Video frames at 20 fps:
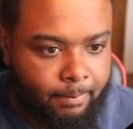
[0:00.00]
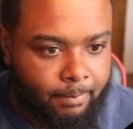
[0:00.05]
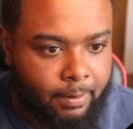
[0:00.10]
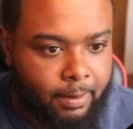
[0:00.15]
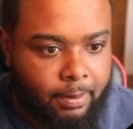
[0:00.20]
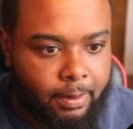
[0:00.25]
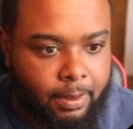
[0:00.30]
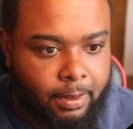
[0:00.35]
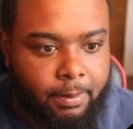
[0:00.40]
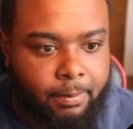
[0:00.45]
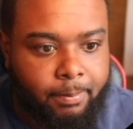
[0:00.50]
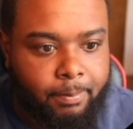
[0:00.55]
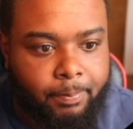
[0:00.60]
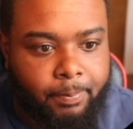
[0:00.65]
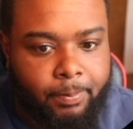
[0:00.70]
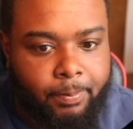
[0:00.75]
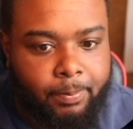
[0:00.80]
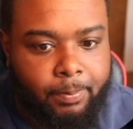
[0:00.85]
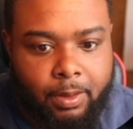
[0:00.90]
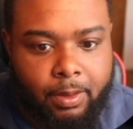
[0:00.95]
okay
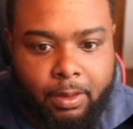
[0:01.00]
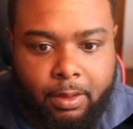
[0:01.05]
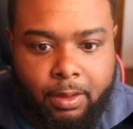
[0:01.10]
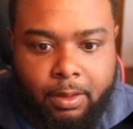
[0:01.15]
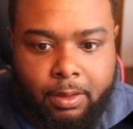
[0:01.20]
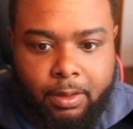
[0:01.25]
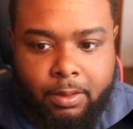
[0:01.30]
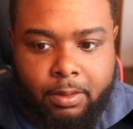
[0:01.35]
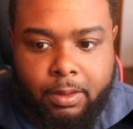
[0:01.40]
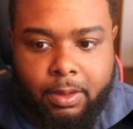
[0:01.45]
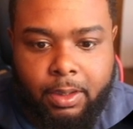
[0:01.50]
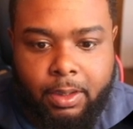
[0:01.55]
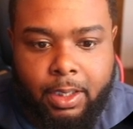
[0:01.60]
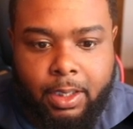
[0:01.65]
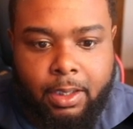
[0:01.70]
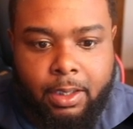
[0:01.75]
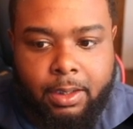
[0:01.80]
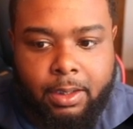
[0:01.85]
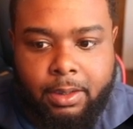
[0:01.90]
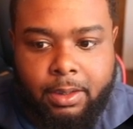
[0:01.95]

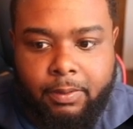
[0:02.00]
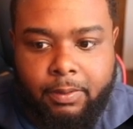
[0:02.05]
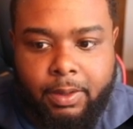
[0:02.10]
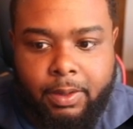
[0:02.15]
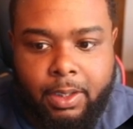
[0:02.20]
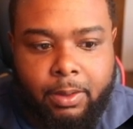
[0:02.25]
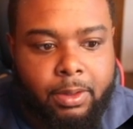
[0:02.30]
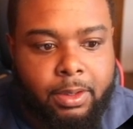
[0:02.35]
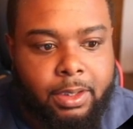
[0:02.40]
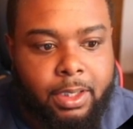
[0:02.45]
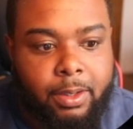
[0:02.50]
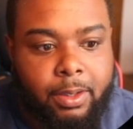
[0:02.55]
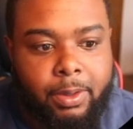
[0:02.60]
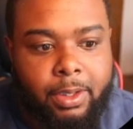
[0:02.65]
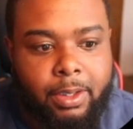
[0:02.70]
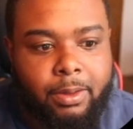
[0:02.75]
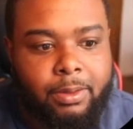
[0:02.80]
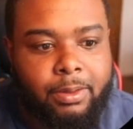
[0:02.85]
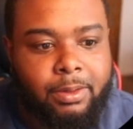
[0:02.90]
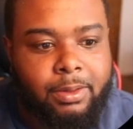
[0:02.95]
now let's see if that works there we
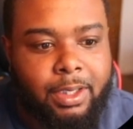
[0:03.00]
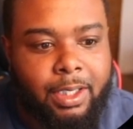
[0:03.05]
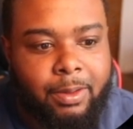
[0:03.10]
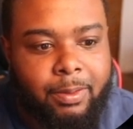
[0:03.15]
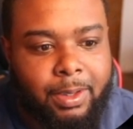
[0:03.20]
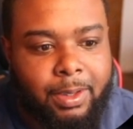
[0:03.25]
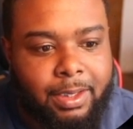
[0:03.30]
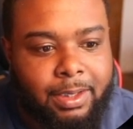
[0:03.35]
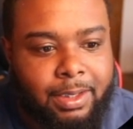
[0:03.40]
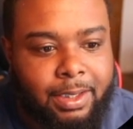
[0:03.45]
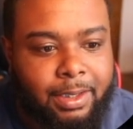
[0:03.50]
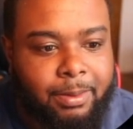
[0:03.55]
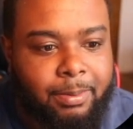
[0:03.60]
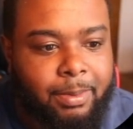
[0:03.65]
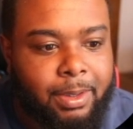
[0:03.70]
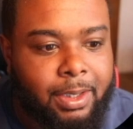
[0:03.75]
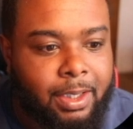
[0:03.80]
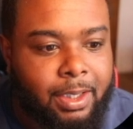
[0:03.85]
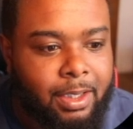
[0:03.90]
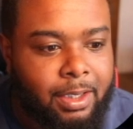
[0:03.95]
go so now we can see them
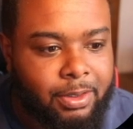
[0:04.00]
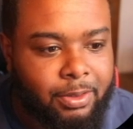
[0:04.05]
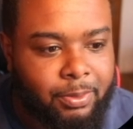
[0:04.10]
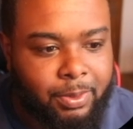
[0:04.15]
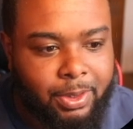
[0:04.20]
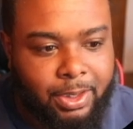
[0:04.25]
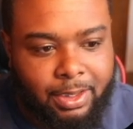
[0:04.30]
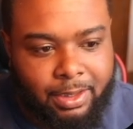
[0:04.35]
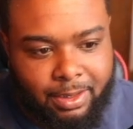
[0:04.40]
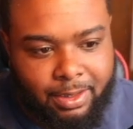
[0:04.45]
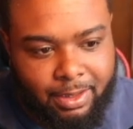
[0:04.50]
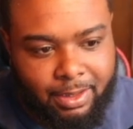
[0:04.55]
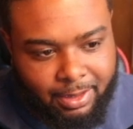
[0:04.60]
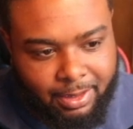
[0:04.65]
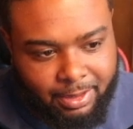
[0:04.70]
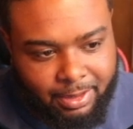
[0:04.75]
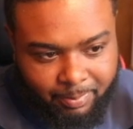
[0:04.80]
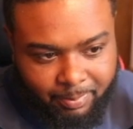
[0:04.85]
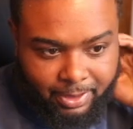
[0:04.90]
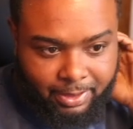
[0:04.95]
so what this does is
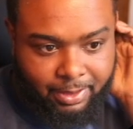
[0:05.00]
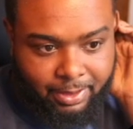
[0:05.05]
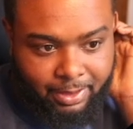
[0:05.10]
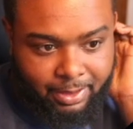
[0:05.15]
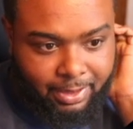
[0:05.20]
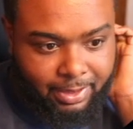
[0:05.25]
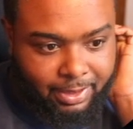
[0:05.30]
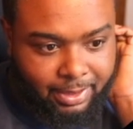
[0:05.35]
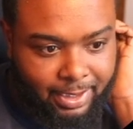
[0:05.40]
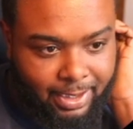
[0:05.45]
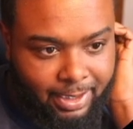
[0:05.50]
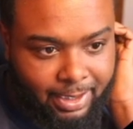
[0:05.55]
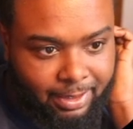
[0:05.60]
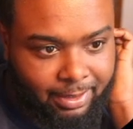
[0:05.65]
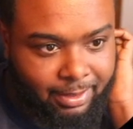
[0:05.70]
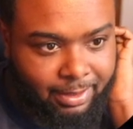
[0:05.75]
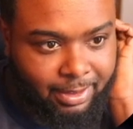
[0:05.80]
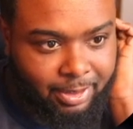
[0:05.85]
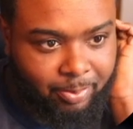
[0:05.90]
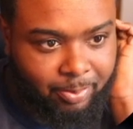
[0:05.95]
basically it takes
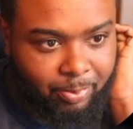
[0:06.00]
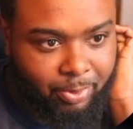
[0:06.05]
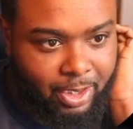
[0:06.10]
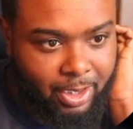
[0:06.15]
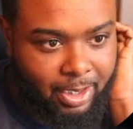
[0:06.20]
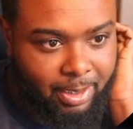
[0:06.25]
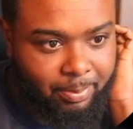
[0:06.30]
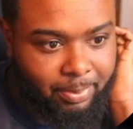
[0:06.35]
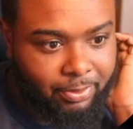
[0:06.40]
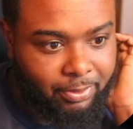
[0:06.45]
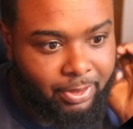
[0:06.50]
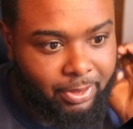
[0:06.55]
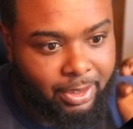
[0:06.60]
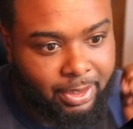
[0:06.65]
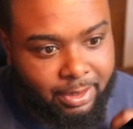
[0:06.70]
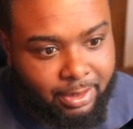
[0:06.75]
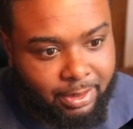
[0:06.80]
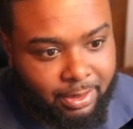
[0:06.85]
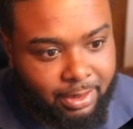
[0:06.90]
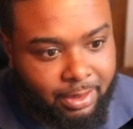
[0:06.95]
this prop
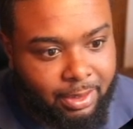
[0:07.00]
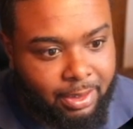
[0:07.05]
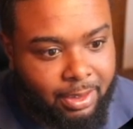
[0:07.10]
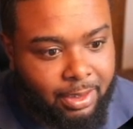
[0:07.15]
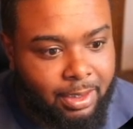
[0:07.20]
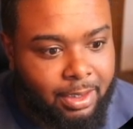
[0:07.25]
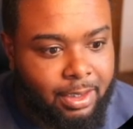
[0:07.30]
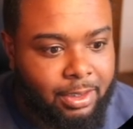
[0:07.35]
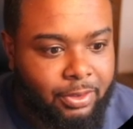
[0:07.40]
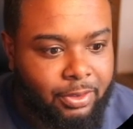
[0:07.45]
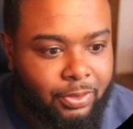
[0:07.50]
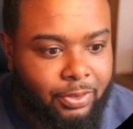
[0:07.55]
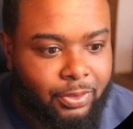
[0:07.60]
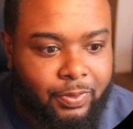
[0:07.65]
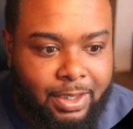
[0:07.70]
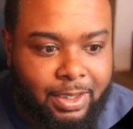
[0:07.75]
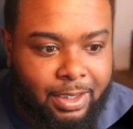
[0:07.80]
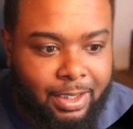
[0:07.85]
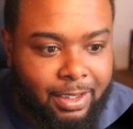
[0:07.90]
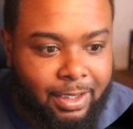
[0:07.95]
direction so if
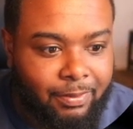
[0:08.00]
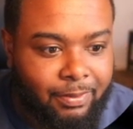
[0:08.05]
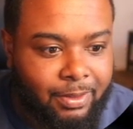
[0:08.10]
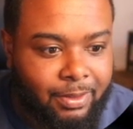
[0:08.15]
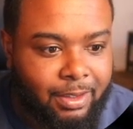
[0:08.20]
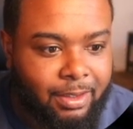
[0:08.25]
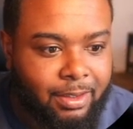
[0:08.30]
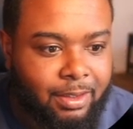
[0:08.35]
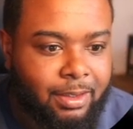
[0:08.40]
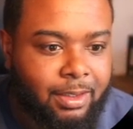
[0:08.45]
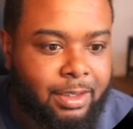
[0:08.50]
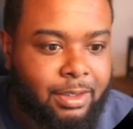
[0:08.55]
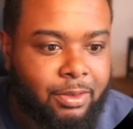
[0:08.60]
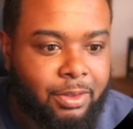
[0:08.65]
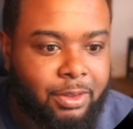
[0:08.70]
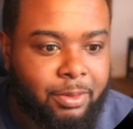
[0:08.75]
it's left it's going to